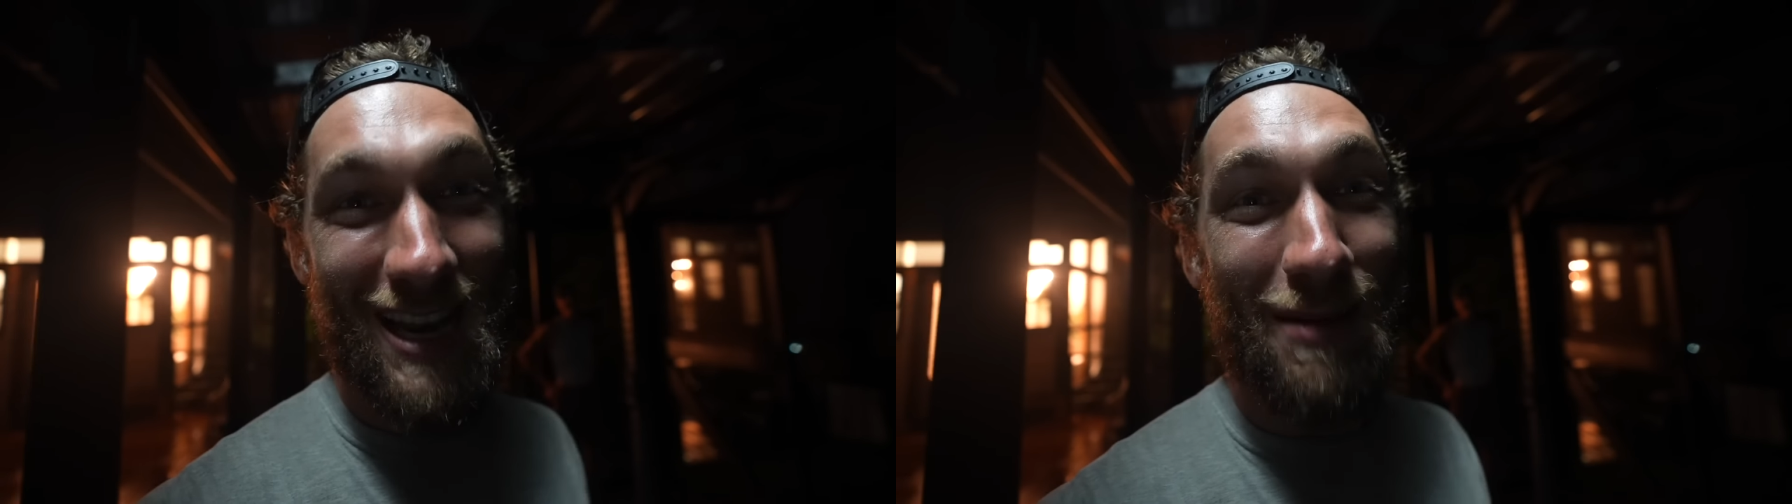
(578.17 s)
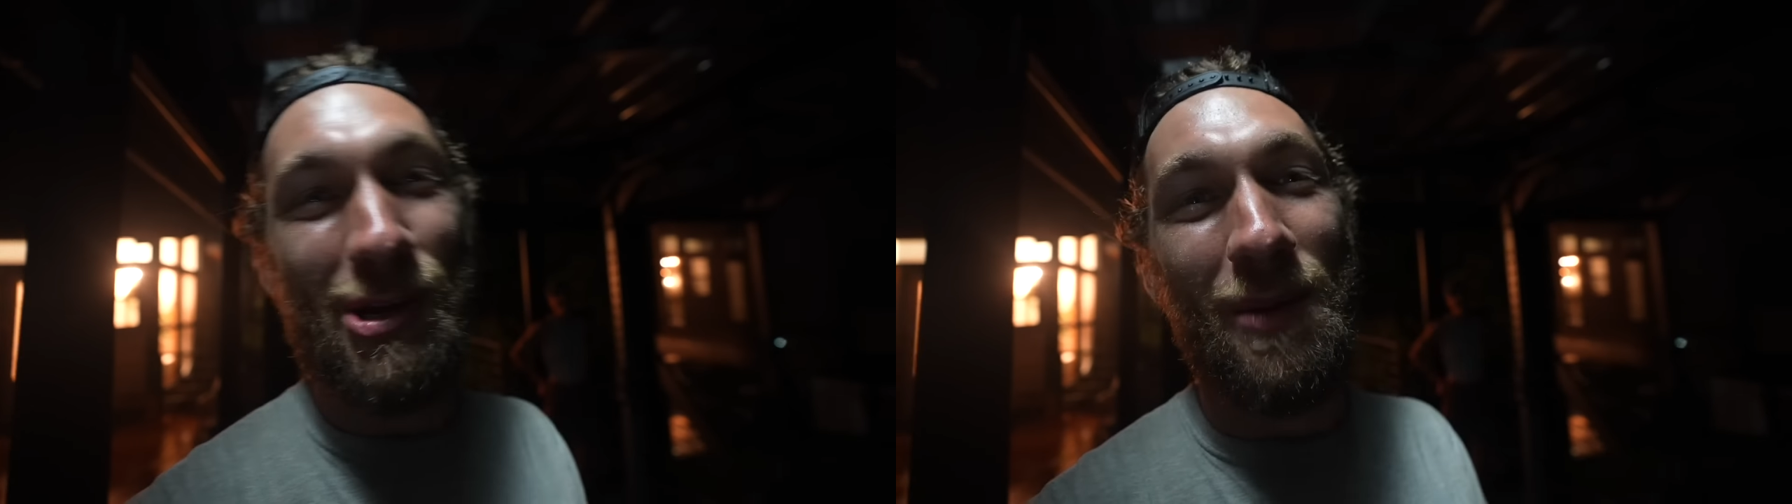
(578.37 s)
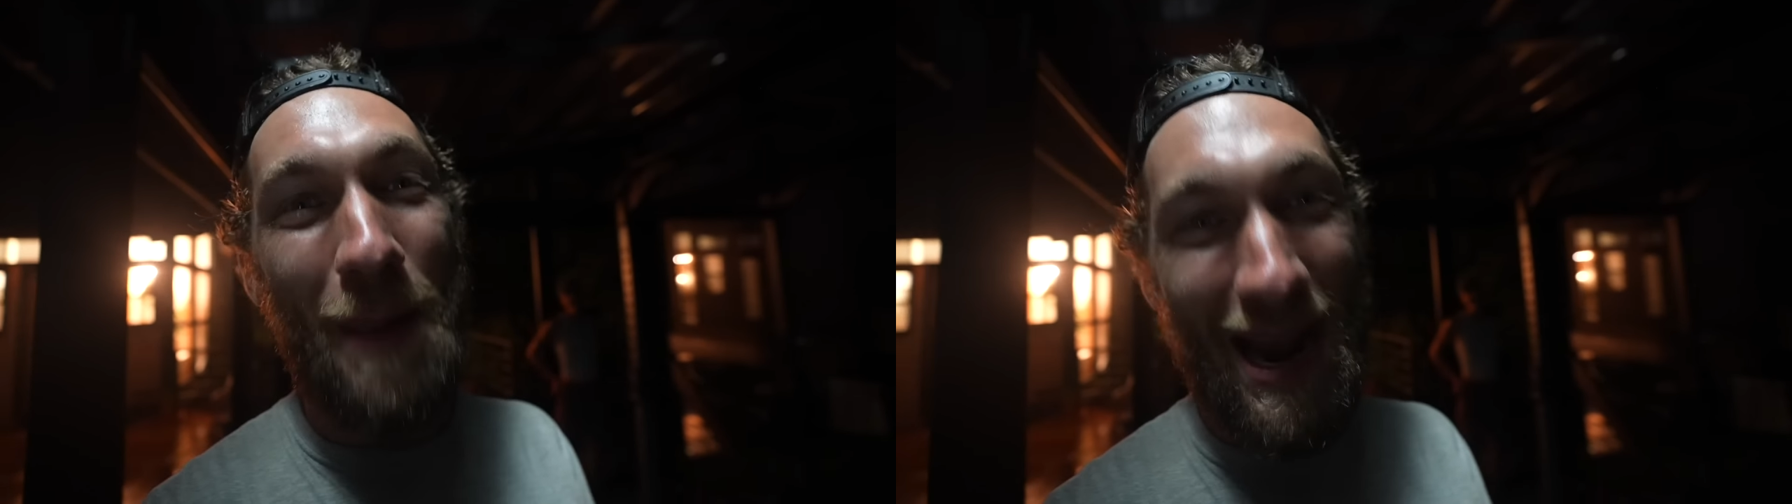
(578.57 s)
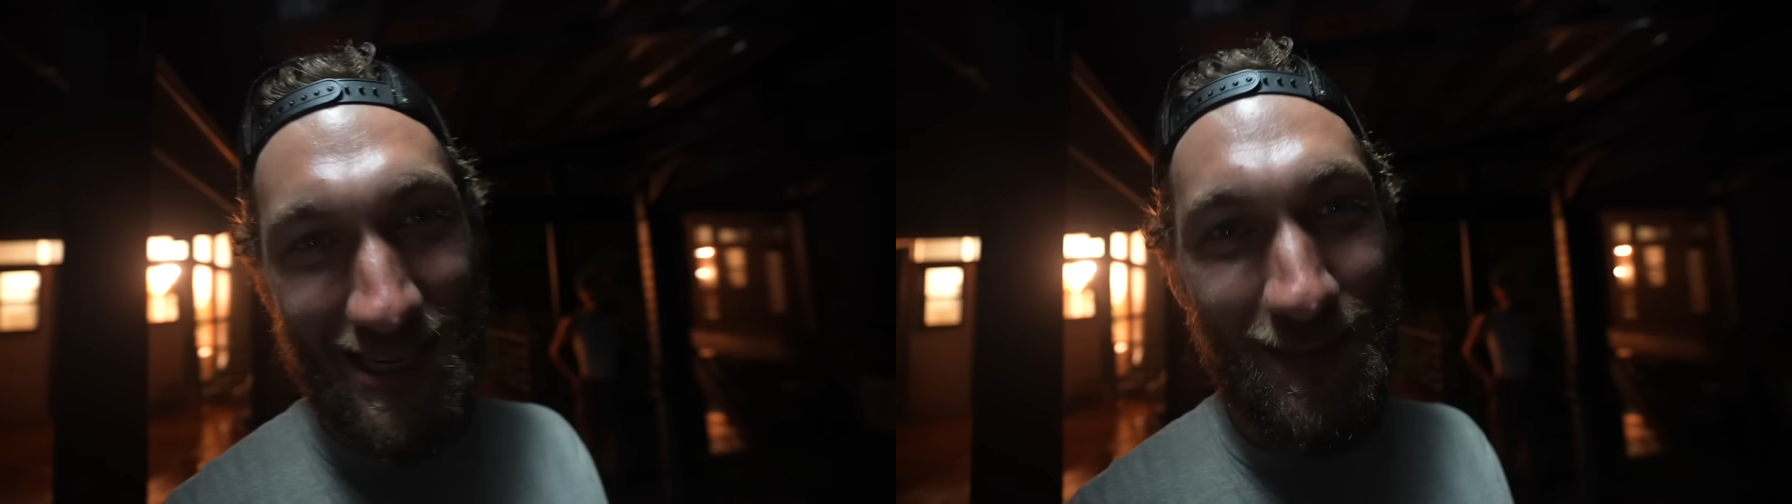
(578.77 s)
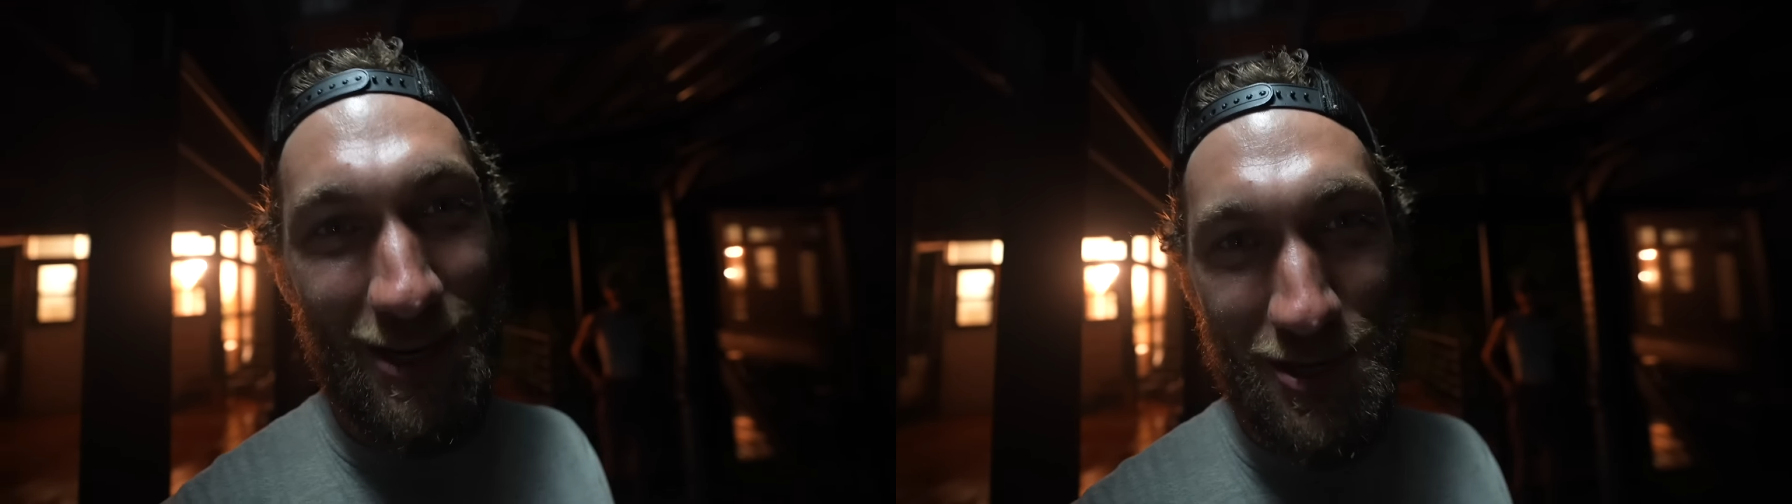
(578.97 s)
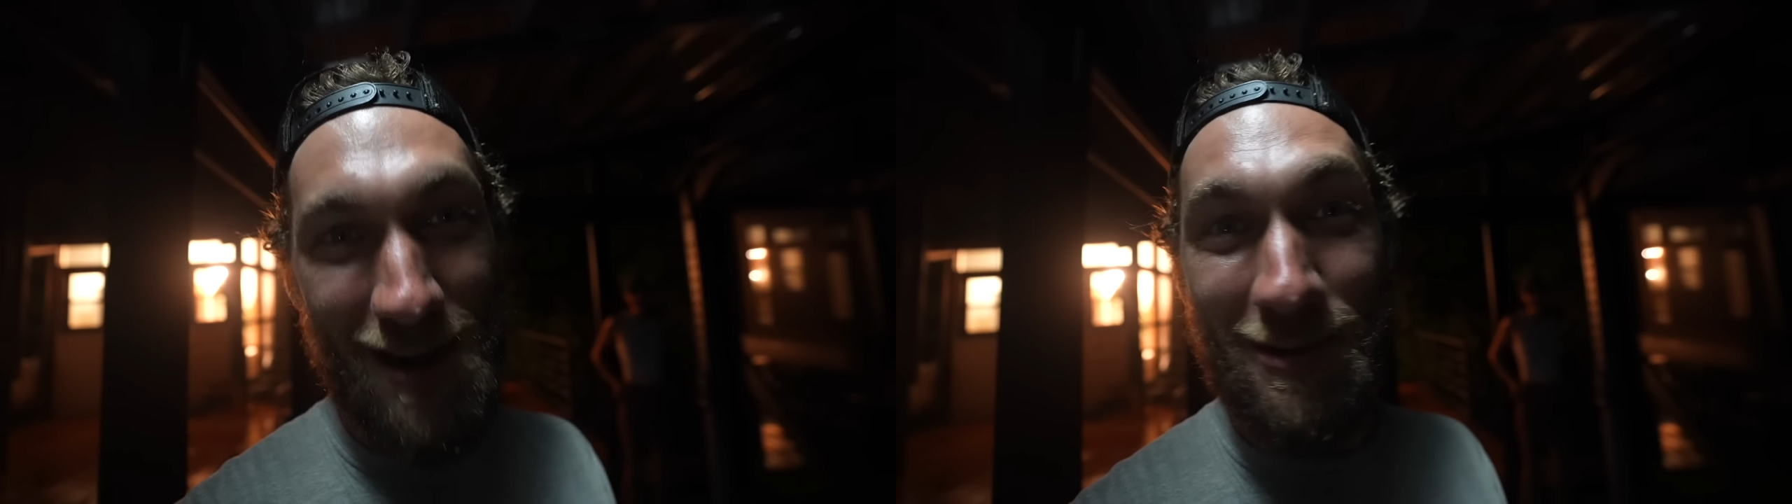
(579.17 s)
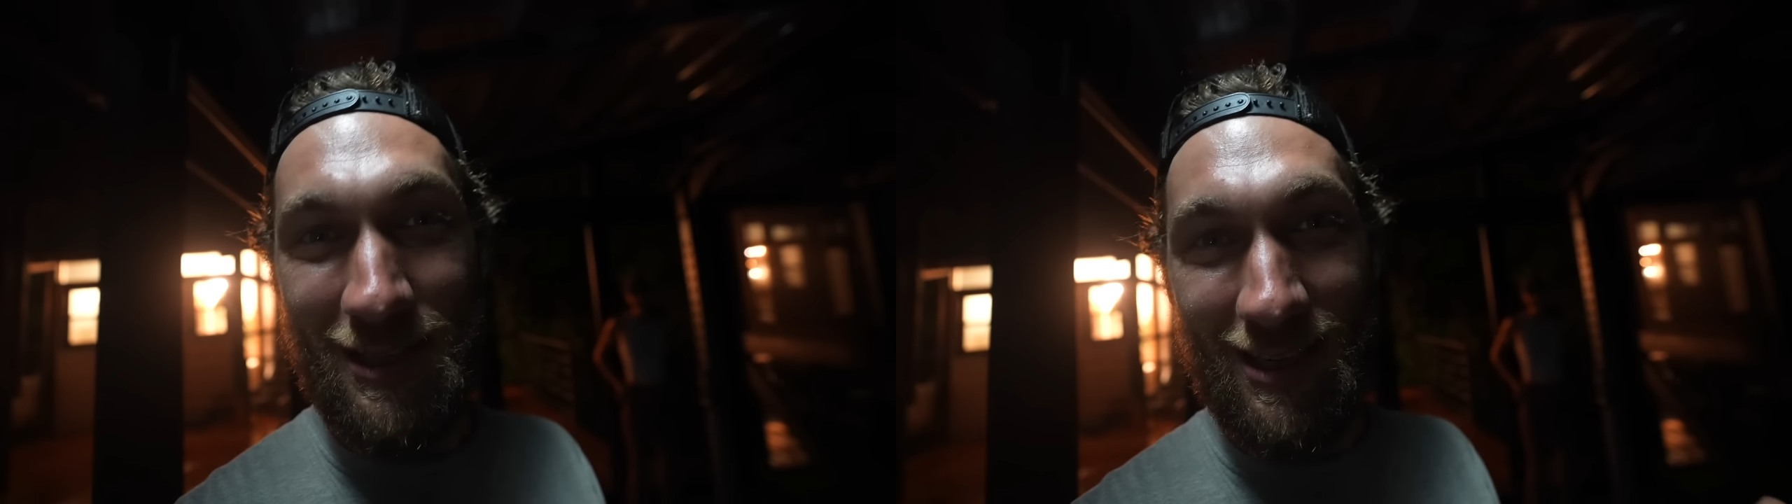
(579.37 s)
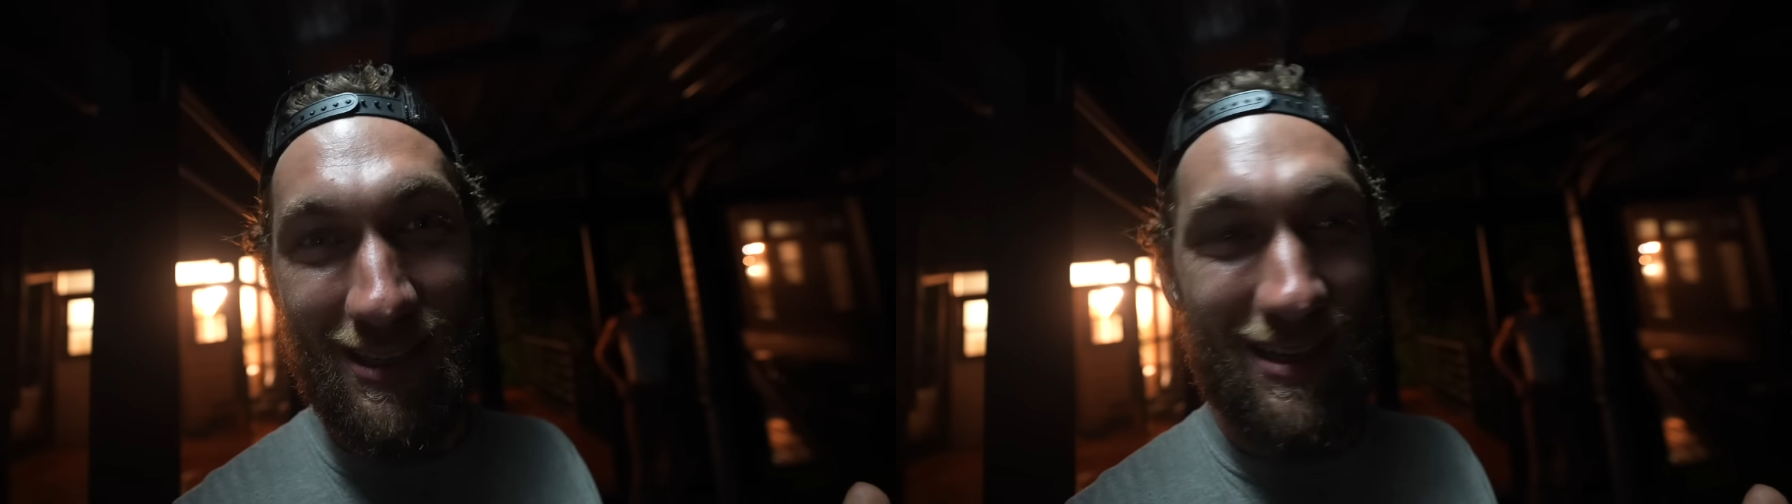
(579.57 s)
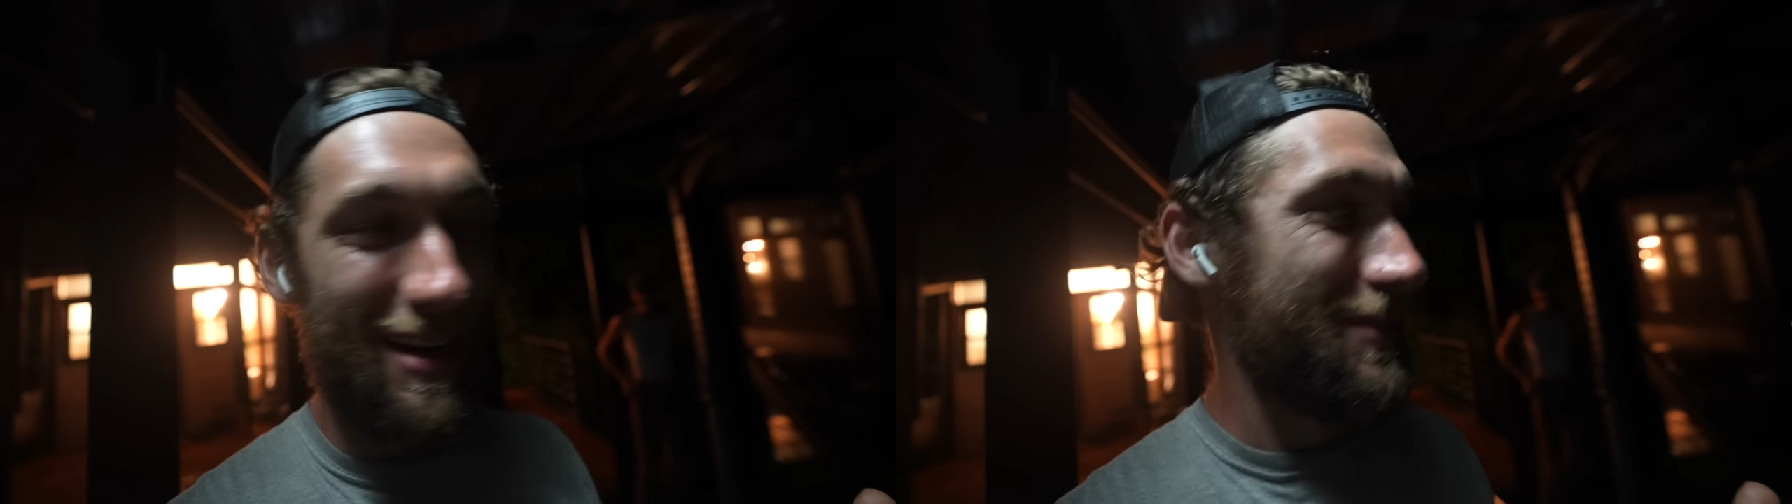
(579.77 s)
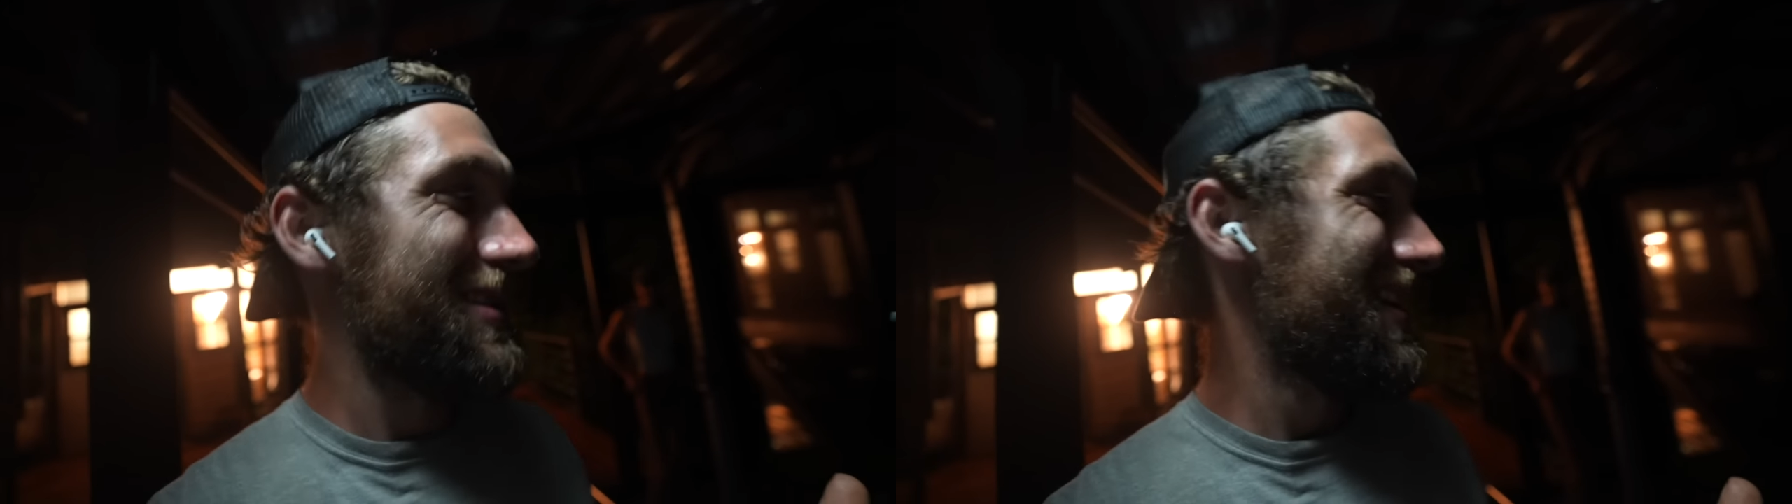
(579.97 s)
now I'm trying to maximize showers at all
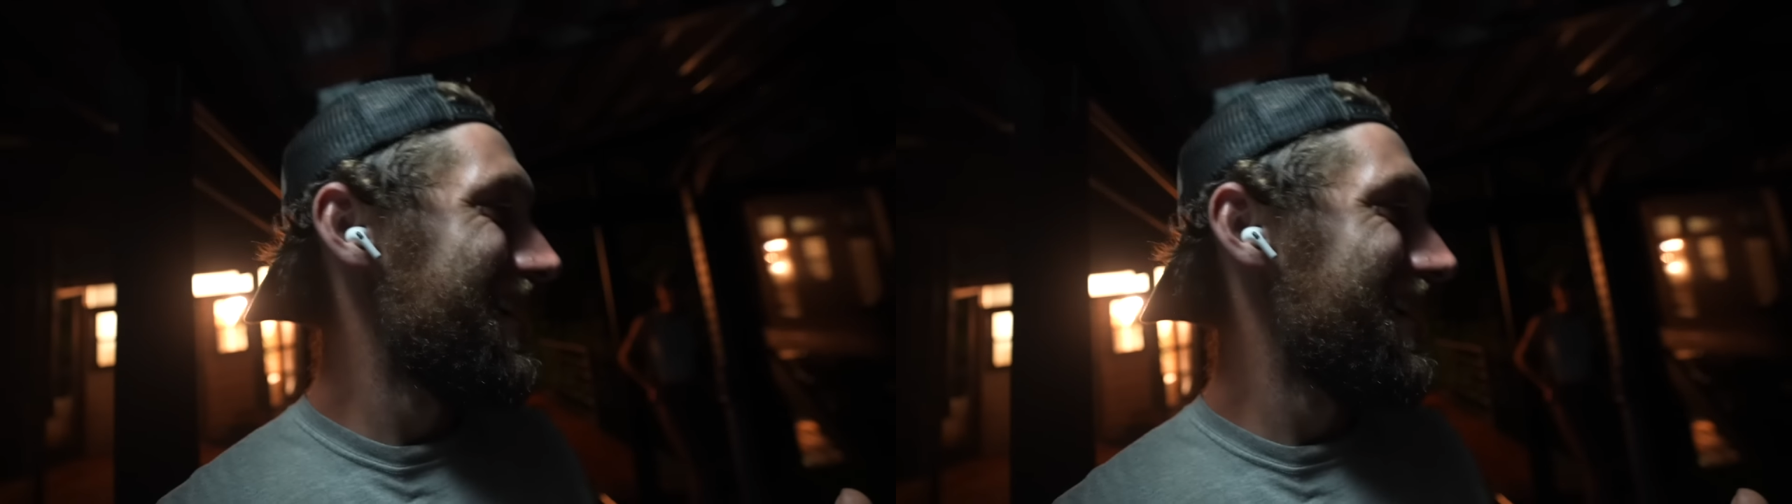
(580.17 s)
times.